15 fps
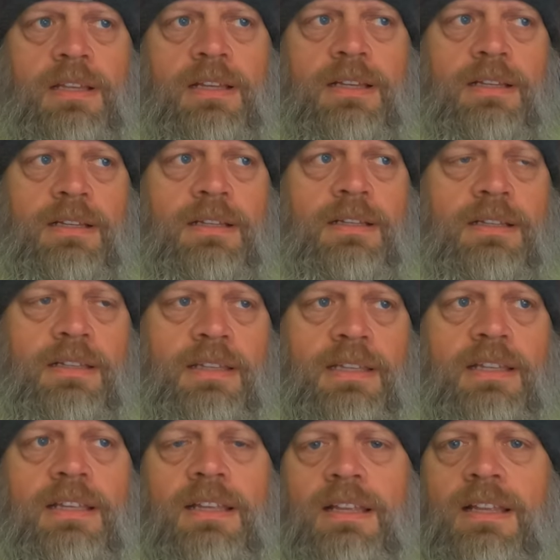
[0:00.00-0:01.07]

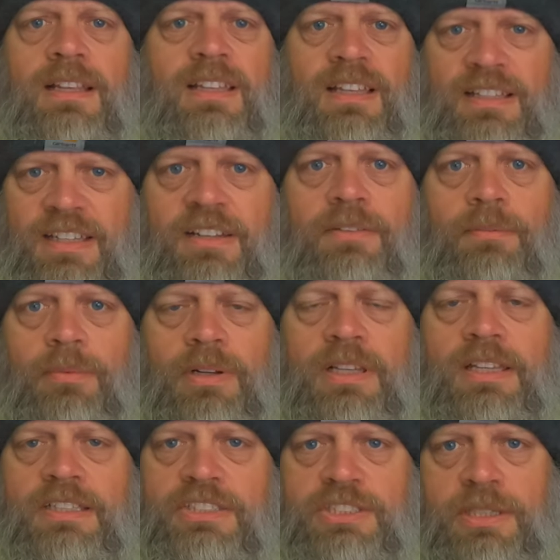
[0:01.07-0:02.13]
that didn't
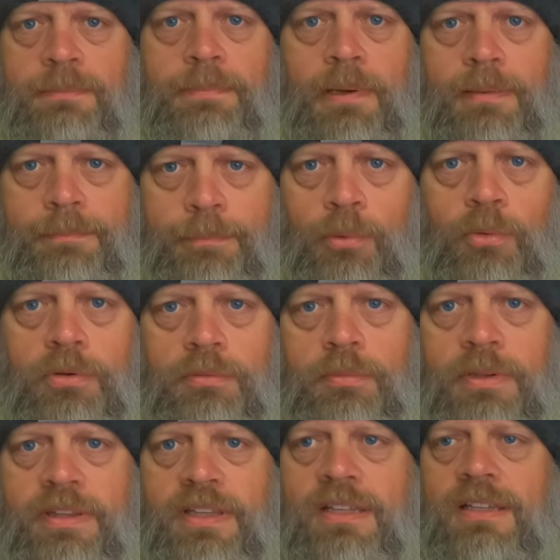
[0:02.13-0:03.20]
really jump on
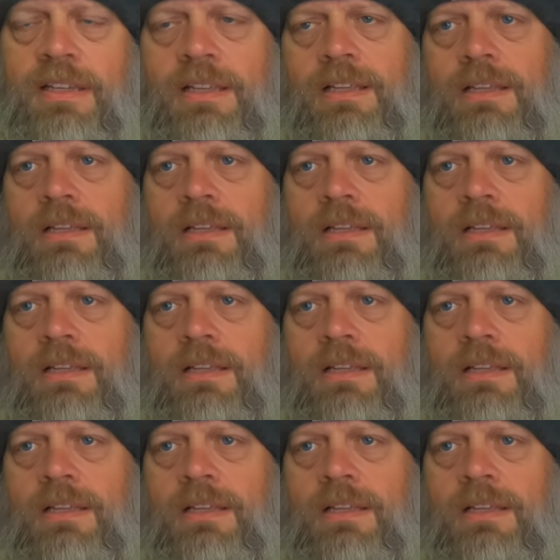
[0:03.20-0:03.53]
board with it.